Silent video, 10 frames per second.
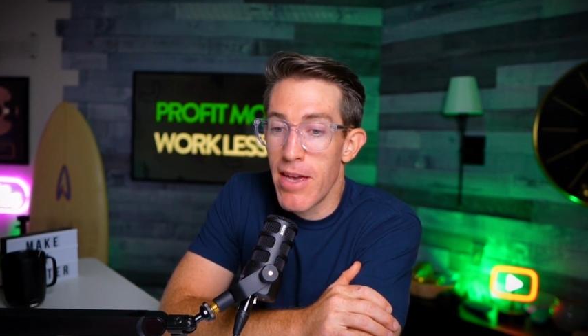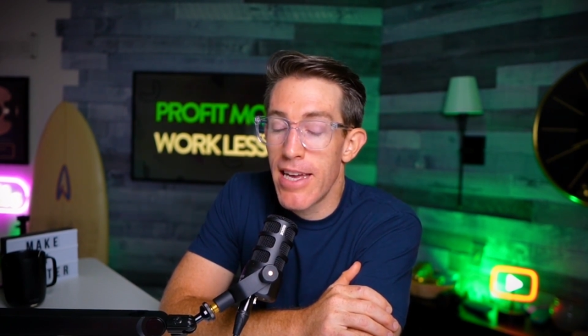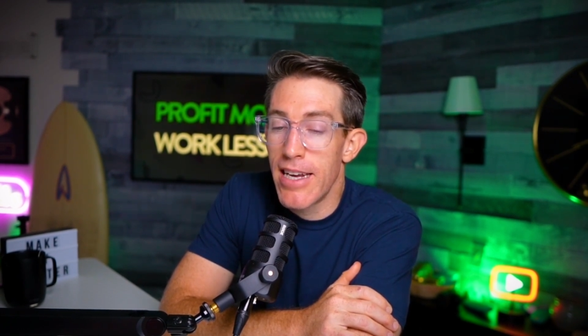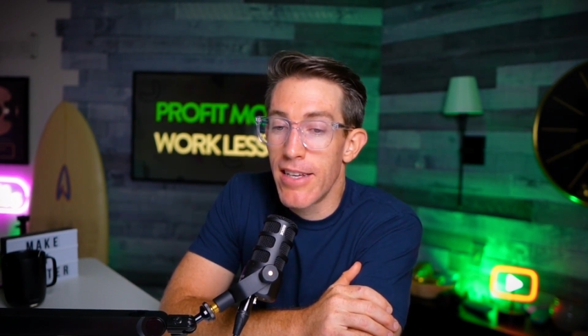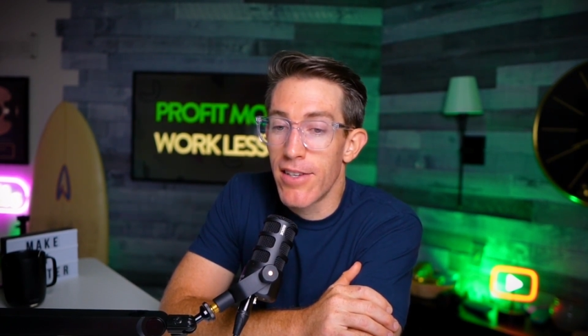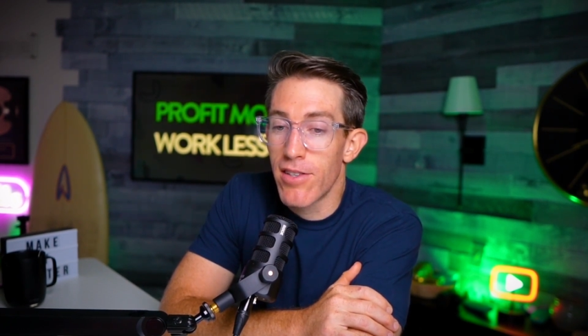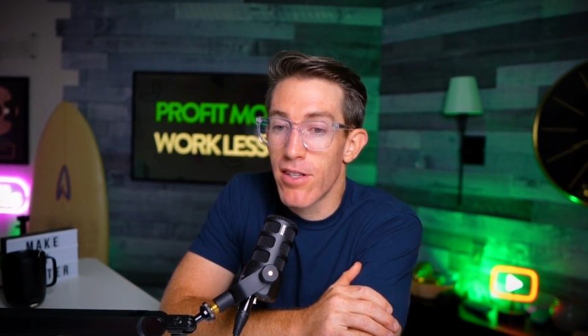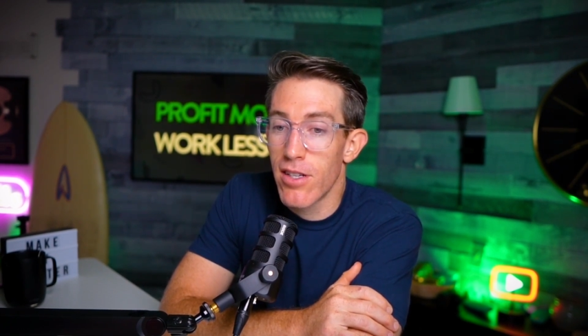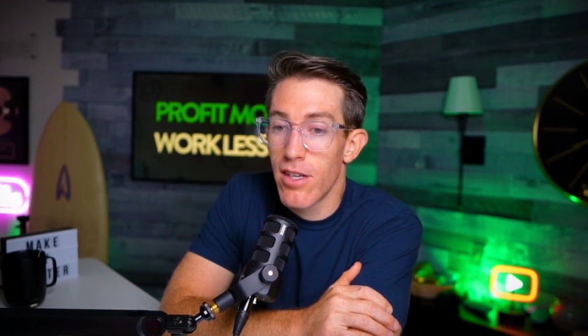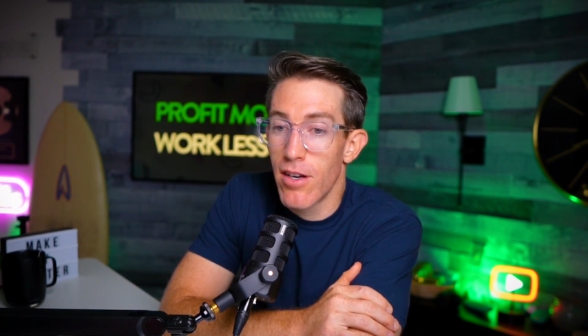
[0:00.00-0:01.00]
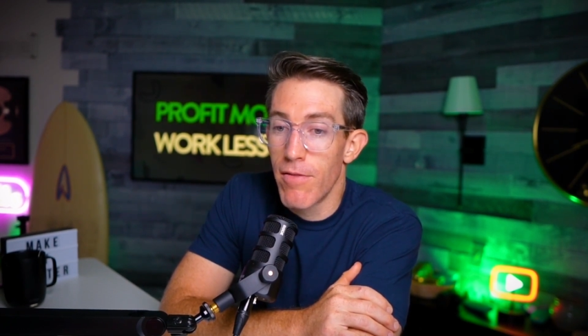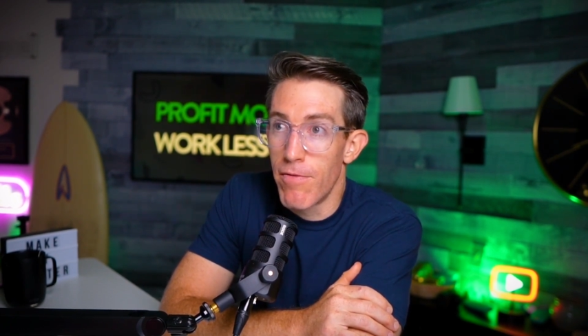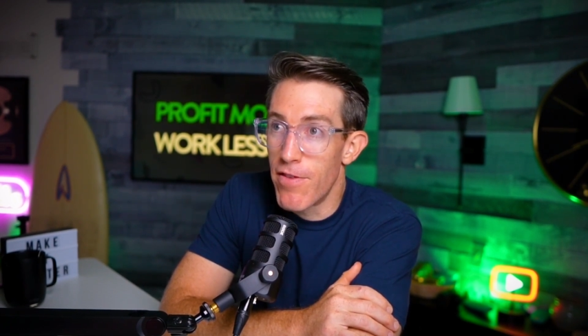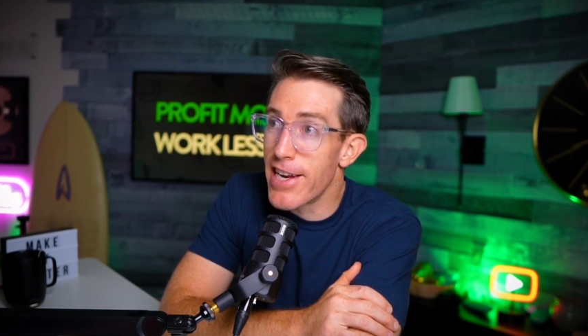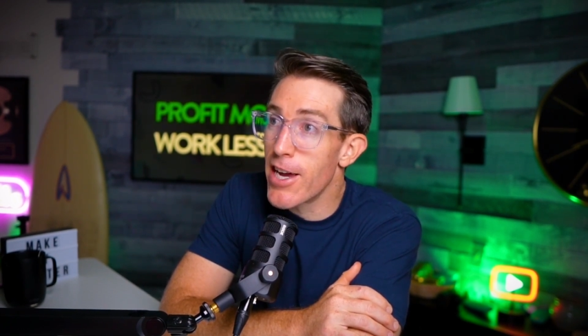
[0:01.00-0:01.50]
It is
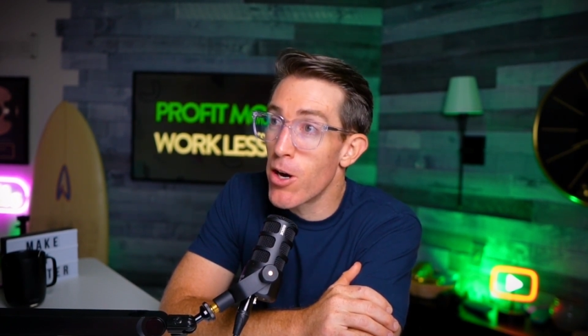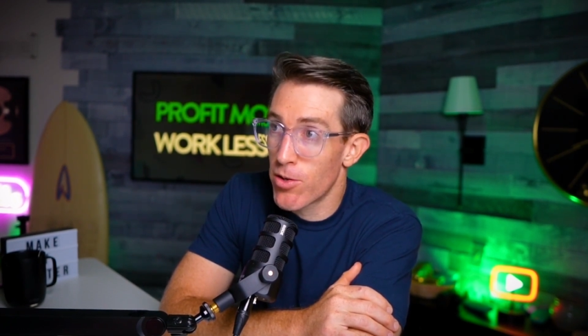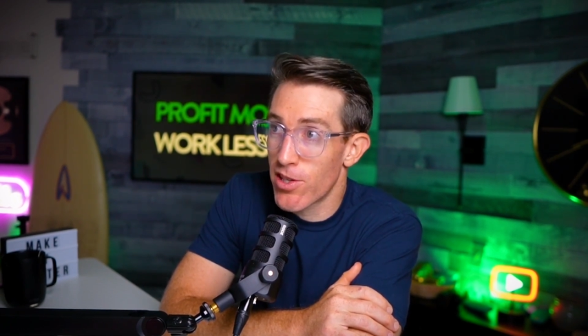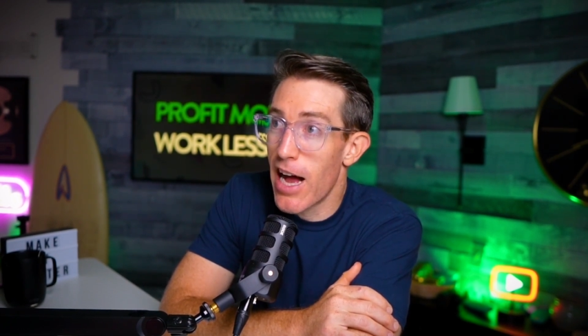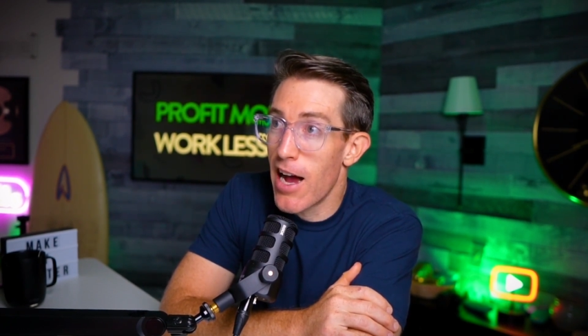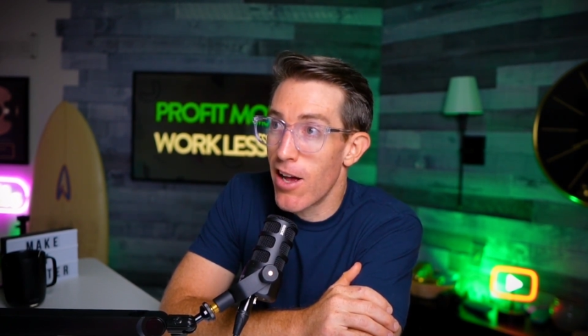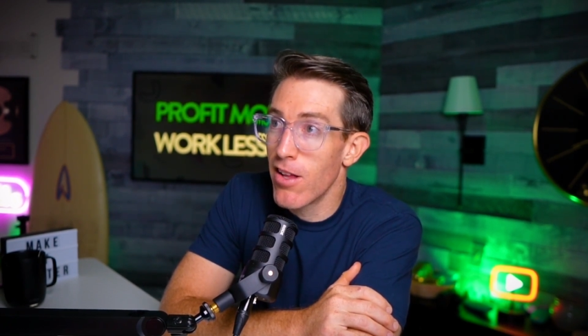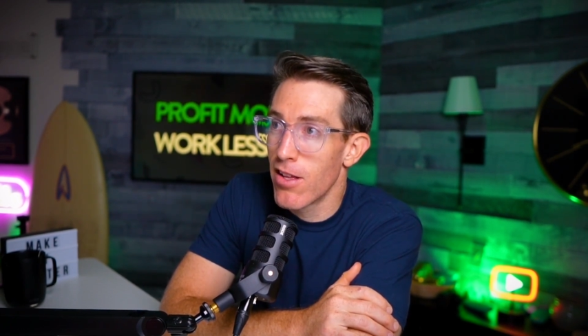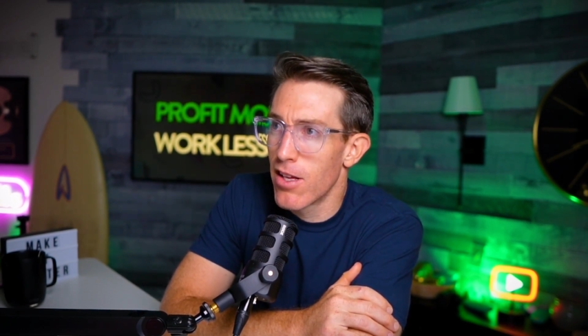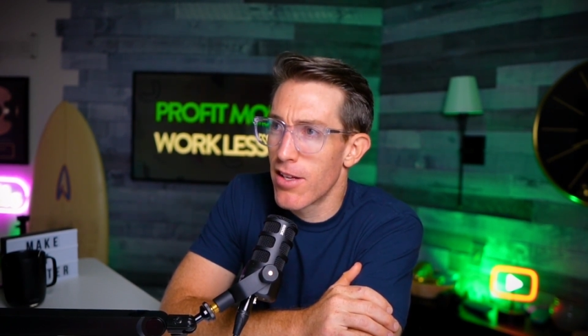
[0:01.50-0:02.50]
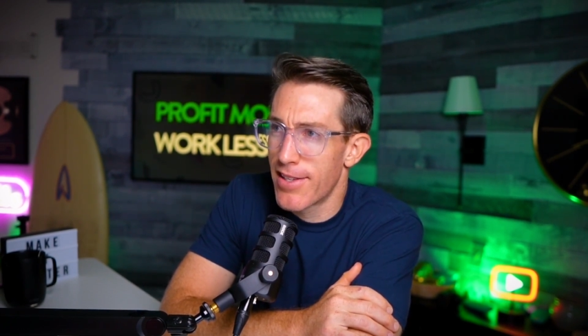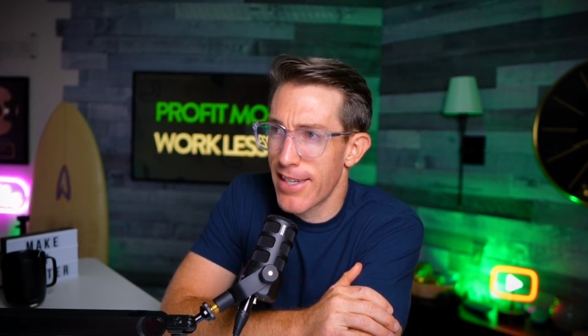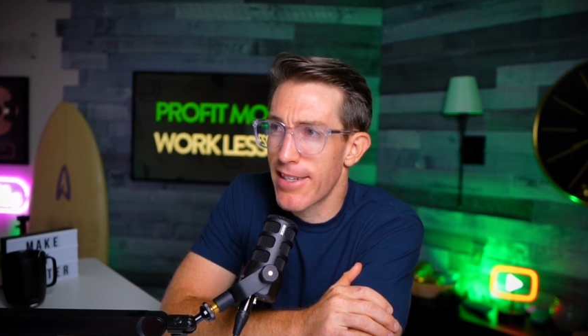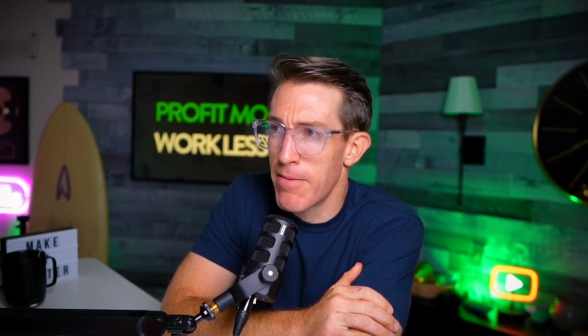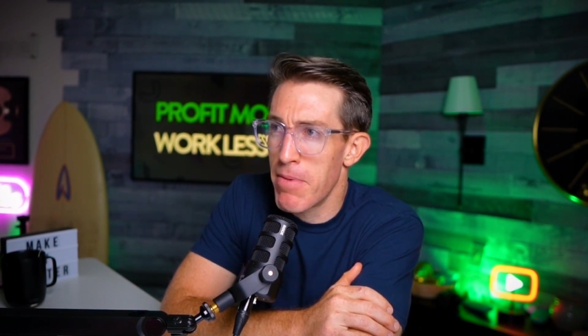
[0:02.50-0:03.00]
video style,
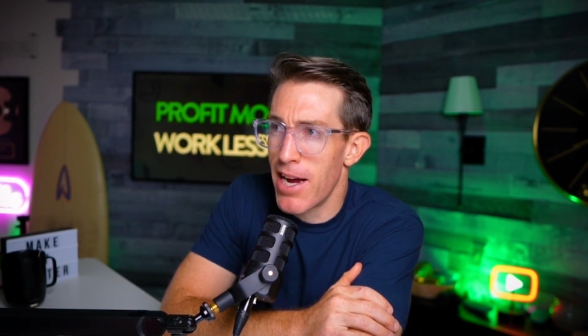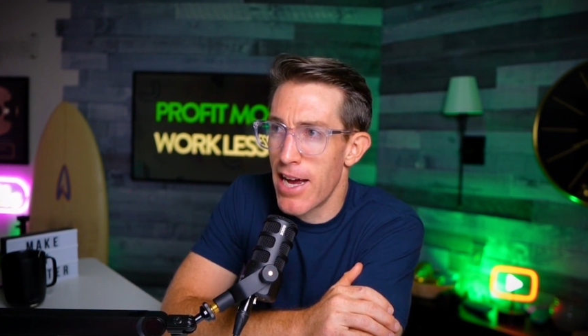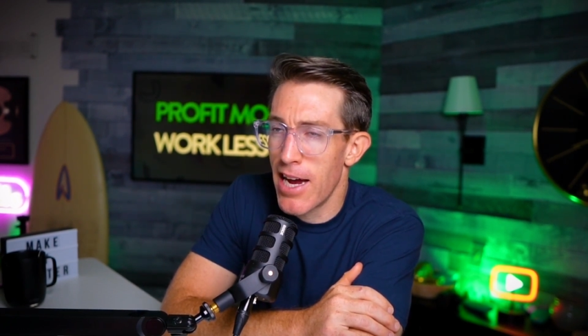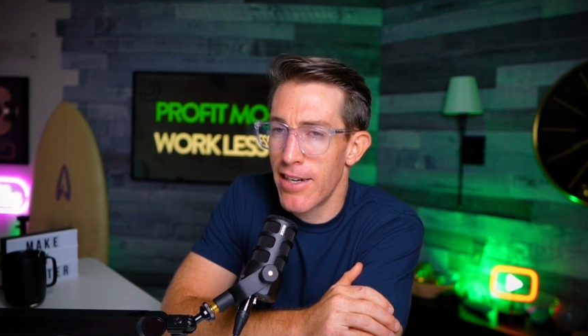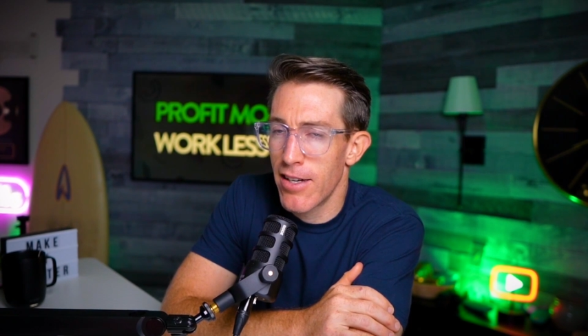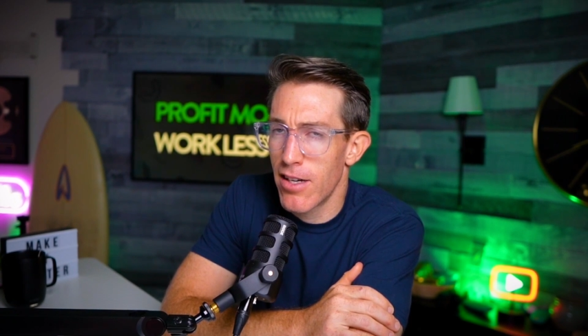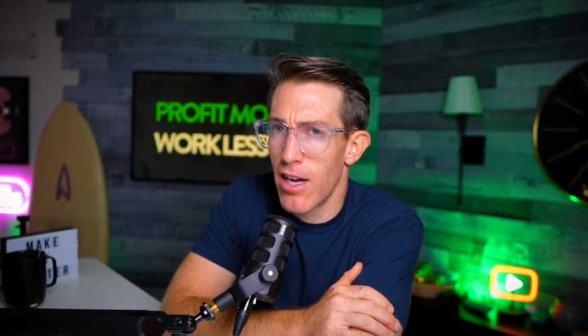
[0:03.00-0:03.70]
16:9,